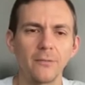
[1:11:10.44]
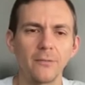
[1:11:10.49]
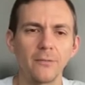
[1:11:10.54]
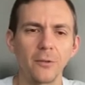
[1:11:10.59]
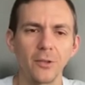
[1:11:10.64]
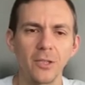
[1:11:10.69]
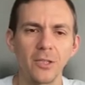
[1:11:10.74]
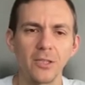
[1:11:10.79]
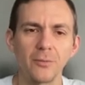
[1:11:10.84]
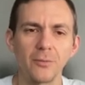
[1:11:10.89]

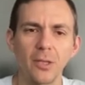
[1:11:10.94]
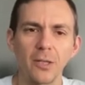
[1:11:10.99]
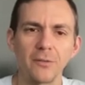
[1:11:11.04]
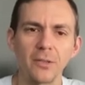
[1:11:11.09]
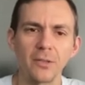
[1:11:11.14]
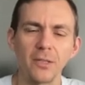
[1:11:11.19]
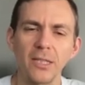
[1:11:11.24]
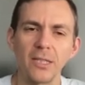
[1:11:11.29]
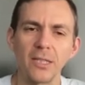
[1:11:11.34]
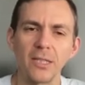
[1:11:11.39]
for this, we have
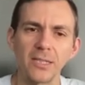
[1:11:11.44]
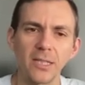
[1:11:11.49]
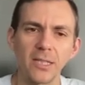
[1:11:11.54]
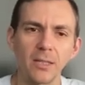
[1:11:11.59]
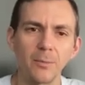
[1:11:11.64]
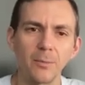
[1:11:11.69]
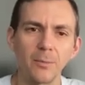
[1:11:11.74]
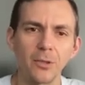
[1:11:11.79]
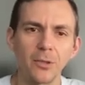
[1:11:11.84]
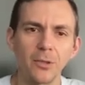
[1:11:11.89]
a
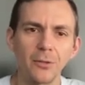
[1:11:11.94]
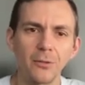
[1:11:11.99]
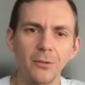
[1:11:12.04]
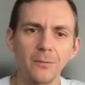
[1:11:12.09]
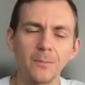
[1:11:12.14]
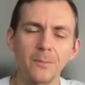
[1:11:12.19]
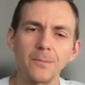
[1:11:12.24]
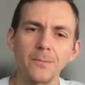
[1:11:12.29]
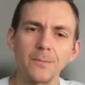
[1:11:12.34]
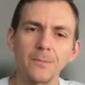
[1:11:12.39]
DSL
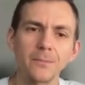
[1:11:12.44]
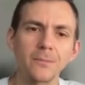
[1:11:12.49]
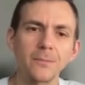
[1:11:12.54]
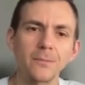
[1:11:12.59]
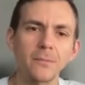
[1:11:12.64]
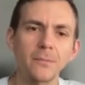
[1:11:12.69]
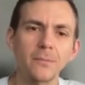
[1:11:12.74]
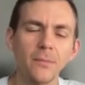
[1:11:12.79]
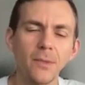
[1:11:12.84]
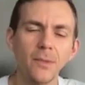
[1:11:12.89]
module
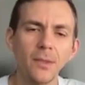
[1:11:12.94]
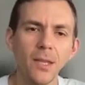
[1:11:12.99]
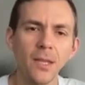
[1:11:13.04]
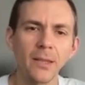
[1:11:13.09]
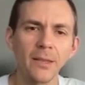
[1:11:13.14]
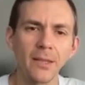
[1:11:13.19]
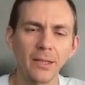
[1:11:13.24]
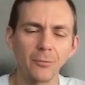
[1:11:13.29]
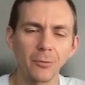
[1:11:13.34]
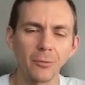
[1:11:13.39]

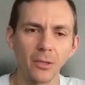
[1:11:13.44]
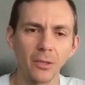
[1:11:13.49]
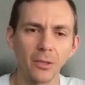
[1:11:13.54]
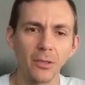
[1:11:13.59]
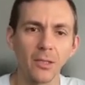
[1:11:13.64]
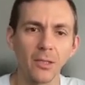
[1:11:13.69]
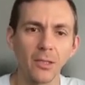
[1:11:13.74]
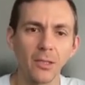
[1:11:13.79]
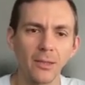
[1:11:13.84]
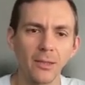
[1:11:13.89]
that
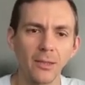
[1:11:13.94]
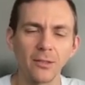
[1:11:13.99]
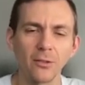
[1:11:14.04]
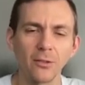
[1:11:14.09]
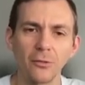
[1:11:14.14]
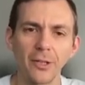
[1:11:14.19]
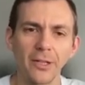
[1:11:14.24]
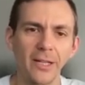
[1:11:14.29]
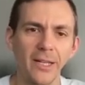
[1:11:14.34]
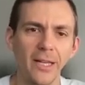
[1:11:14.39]
will that
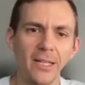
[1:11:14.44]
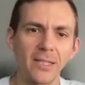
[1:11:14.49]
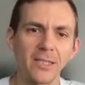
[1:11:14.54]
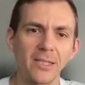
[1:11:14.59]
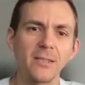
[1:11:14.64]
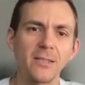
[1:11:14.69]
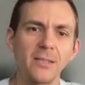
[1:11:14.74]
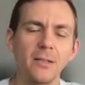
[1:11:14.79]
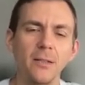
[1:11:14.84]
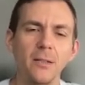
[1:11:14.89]
already
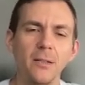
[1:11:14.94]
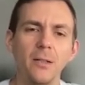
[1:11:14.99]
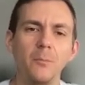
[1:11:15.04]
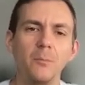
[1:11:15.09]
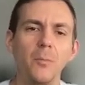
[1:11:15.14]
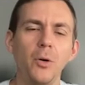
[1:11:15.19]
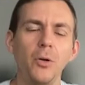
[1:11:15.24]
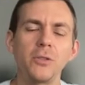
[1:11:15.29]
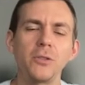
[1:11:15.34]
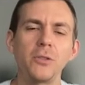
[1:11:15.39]
has
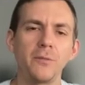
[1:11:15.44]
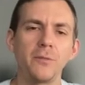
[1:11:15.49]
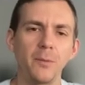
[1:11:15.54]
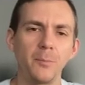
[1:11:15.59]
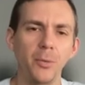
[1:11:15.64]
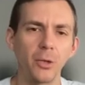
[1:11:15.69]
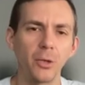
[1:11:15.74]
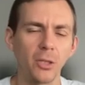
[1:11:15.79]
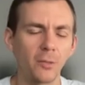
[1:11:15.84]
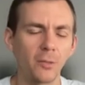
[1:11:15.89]
most of the
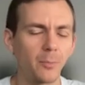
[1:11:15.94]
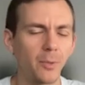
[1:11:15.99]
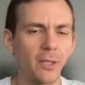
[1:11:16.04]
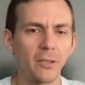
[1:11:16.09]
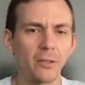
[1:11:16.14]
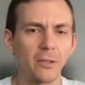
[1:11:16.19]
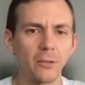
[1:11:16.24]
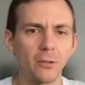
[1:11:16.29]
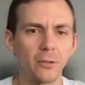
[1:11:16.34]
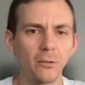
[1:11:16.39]

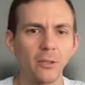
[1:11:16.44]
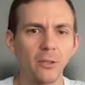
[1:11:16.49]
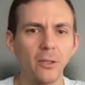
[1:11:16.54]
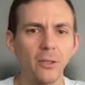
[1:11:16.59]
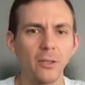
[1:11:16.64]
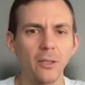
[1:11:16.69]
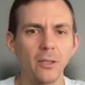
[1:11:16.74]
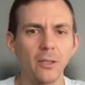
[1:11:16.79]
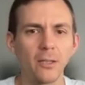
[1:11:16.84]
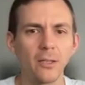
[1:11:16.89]
boilerplate code.
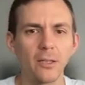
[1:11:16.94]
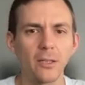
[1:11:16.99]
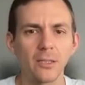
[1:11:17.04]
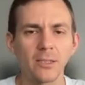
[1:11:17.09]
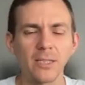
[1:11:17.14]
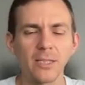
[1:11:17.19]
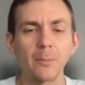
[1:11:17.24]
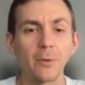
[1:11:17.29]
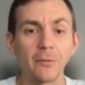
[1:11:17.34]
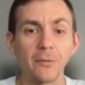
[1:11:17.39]

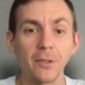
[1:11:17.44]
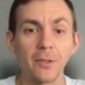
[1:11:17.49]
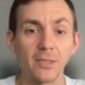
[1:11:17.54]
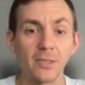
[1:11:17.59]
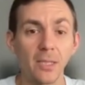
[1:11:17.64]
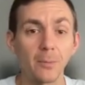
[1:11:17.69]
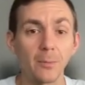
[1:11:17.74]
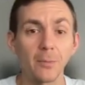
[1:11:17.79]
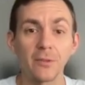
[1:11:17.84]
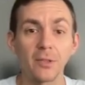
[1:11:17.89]
Some of it,
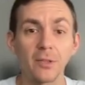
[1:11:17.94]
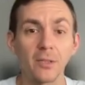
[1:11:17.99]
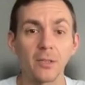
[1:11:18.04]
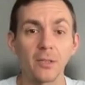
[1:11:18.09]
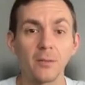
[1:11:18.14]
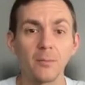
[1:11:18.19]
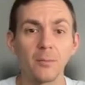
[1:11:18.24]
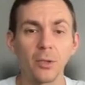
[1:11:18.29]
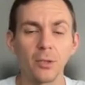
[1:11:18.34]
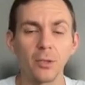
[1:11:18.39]
some of
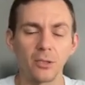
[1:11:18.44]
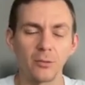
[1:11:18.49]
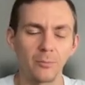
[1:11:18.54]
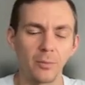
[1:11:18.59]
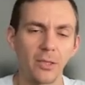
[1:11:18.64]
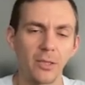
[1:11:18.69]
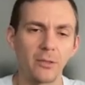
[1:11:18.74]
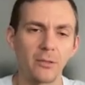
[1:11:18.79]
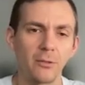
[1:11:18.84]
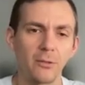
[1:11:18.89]
the
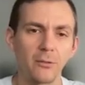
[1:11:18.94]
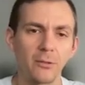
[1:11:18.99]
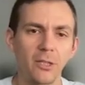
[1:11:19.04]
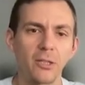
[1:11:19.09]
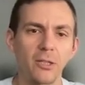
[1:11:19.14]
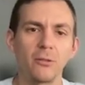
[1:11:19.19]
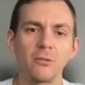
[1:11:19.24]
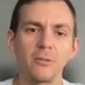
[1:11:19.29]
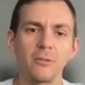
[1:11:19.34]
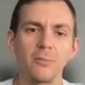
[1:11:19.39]
boilerplate code
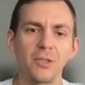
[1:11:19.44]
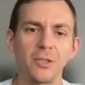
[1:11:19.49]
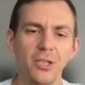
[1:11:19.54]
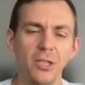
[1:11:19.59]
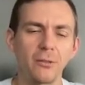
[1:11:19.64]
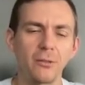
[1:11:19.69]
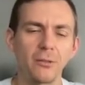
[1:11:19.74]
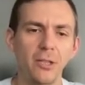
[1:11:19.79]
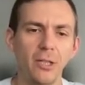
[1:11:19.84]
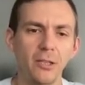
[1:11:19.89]
can also be
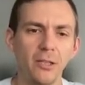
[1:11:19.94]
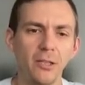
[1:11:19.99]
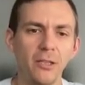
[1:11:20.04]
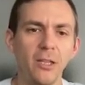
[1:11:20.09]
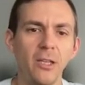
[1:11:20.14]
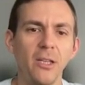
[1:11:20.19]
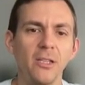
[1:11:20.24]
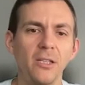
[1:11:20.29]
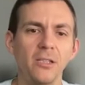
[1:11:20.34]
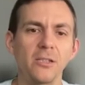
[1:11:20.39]

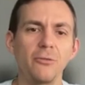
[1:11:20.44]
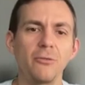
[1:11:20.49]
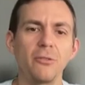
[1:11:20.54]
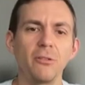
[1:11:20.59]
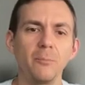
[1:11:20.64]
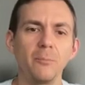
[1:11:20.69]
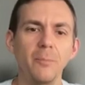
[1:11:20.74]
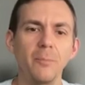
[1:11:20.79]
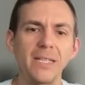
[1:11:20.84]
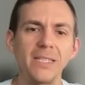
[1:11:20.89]
generated. So we
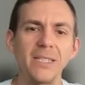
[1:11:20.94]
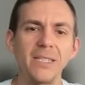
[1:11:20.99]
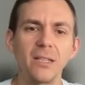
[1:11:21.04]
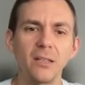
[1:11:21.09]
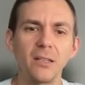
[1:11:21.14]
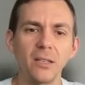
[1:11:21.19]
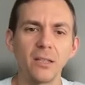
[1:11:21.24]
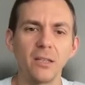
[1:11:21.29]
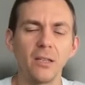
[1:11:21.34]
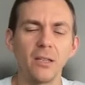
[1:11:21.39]
will
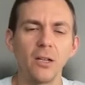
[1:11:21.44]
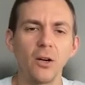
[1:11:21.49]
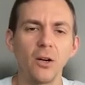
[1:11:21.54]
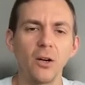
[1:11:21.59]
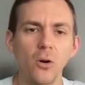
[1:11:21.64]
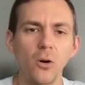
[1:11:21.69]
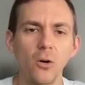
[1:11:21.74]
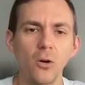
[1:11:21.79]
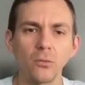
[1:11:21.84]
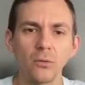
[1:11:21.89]
basically
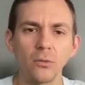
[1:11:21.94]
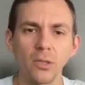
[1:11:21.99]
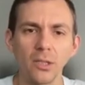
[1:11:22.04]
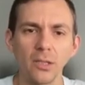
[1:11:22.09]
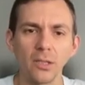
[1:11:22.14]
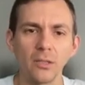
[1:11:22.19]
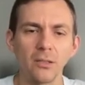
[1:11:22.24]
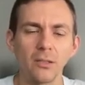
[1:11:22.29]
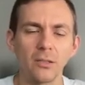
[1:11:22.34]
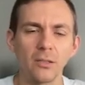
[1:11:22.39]

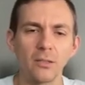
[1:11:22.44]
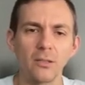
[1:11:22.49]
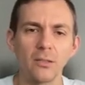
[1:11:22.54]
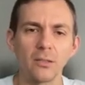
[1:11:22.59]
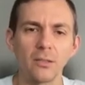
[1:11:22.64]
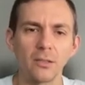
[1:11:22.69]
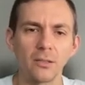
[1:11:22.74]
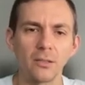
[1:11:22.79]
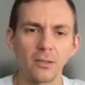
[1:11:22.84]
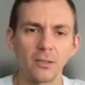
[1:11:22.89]
only
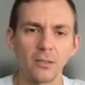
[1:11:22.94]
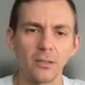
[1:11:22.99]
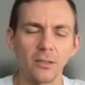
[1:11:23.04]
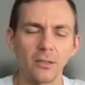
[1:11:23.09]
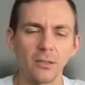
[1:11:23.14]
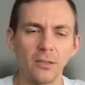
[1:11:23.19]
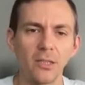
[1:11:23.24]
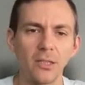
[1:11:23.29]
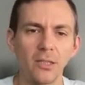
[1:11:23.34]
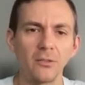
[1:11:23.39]
uh,
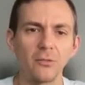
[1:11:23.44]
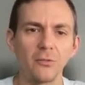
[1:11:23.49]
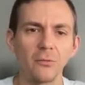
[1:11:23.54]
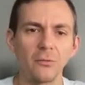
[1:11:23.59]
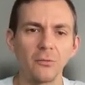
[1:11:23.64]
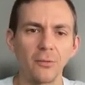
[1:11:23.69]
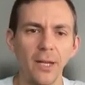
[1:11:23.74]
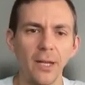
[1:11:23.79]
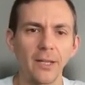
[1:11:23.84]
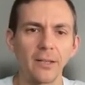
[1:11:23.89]
need
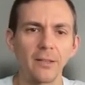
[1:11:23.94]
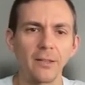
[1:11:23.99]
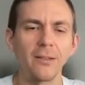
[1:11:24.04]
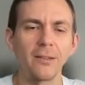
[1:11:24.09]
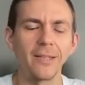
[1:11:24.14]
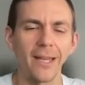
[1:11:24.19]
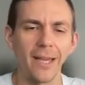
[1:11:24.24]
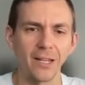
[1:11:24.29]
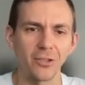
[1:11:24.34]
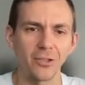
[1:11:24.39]
to write
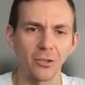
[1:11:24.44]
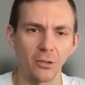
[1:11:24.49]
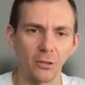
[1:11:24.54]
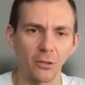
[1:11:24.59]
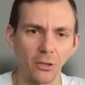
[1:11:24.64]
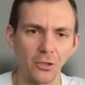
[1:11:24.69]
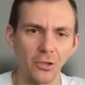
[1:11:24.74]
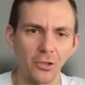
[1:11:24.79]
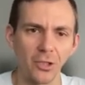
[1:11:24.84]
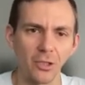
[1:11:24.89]
the actual
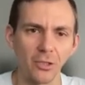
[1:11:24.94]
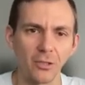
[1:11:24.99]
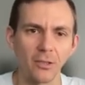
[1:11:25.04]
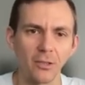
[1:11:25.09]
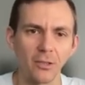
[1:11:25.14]
logic,